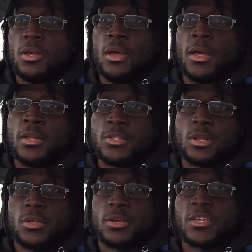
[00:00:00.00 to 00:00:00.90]
And as
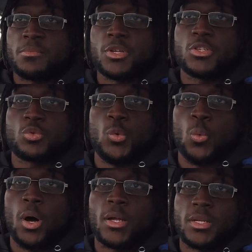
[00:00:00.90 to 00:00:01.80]
much as we
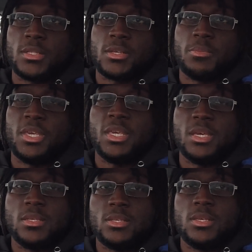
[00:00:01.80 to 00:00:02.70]
want it to be
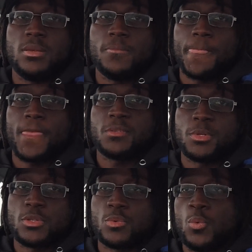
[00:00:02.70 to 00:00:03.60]
easy, as
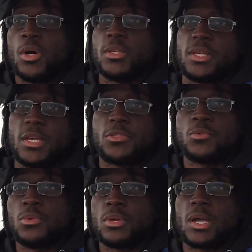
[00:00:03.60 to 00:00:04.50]
much as we want to get
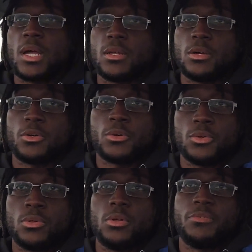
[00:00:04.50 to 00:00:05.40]
through the kind of
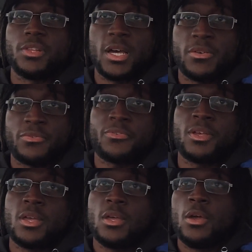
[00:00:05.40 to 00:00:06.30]
hurdle of life,
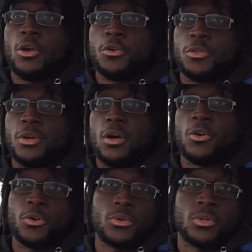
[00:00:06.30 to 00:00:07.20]
or the
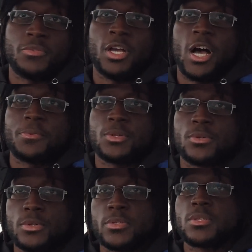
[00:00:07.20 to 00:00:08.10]
hurdle of the
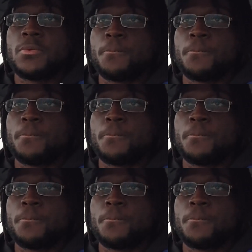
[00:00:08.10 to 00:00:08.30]
obstacles,